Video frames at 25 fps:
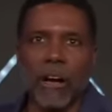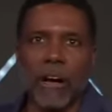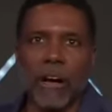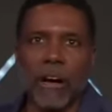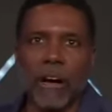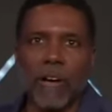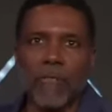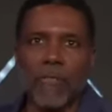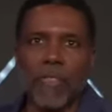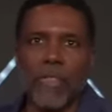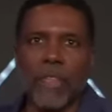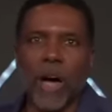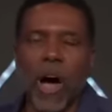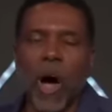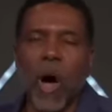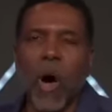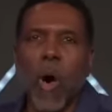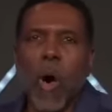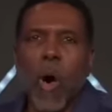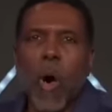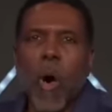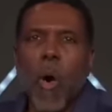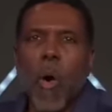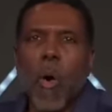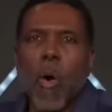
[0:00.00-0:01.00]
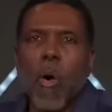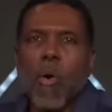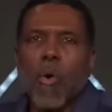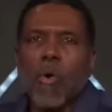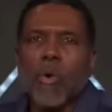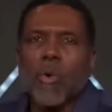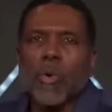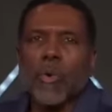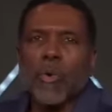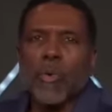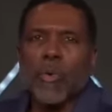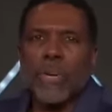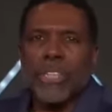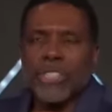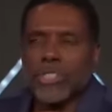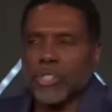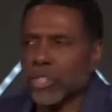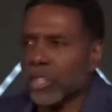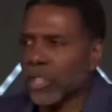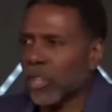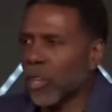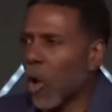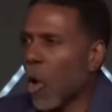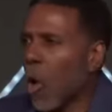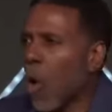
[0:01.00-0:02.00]
of the whole
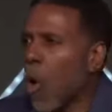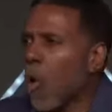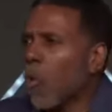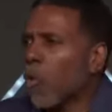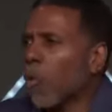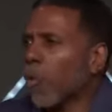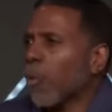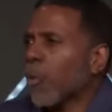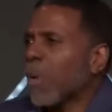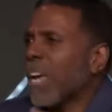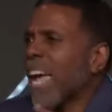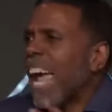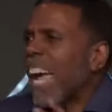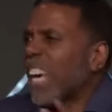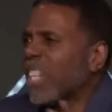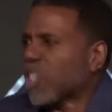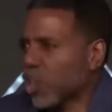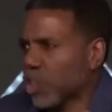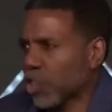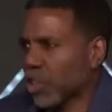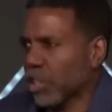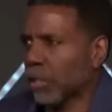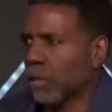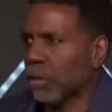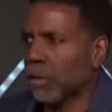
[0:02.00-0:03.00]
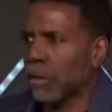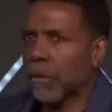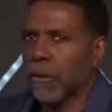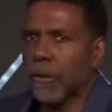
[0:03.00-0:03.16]
creature, the whole creation,